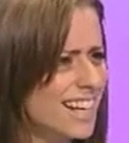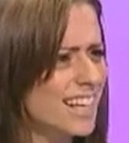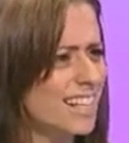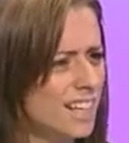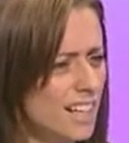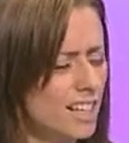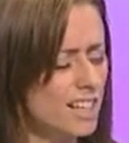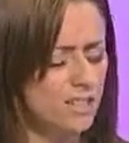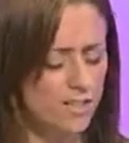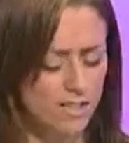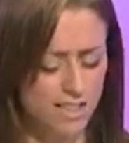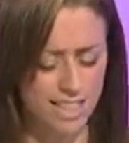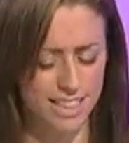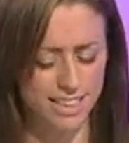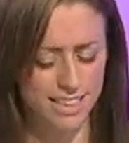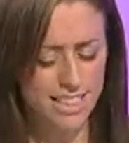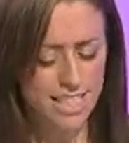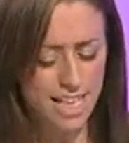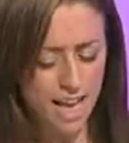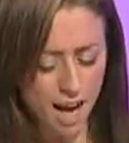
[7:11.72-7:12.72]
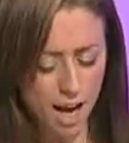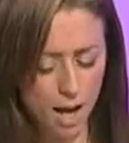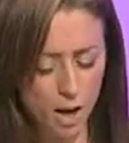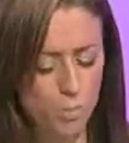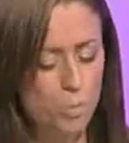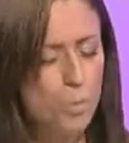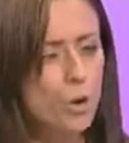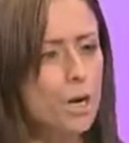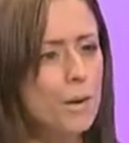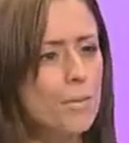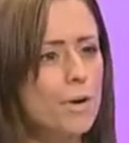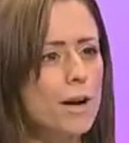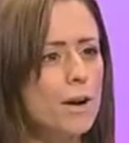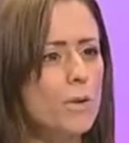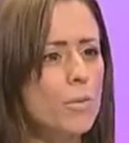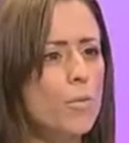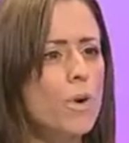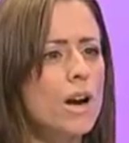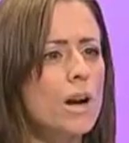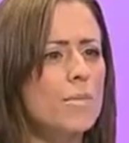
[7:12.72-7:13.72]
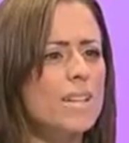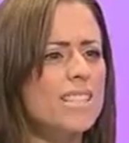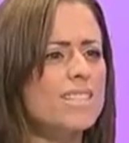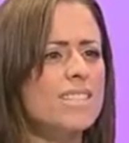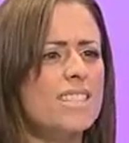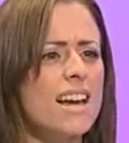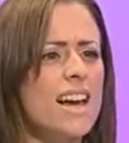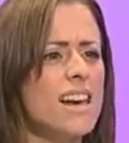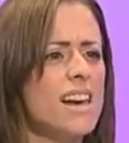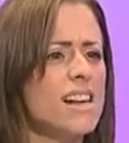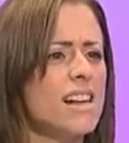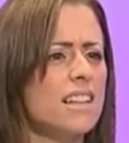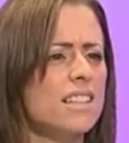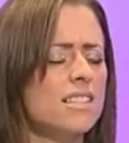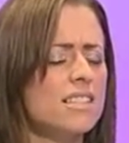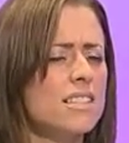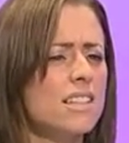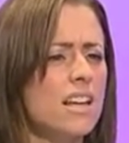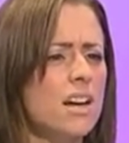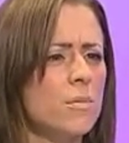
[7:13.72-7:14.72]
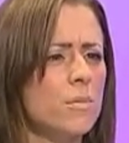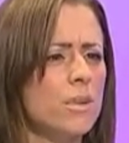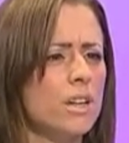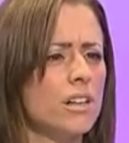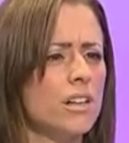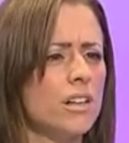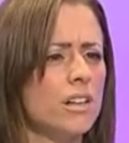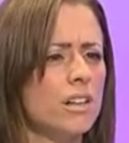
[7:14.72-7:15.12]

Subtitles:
Yeah, I agree. And what about, where am I staying, Simon?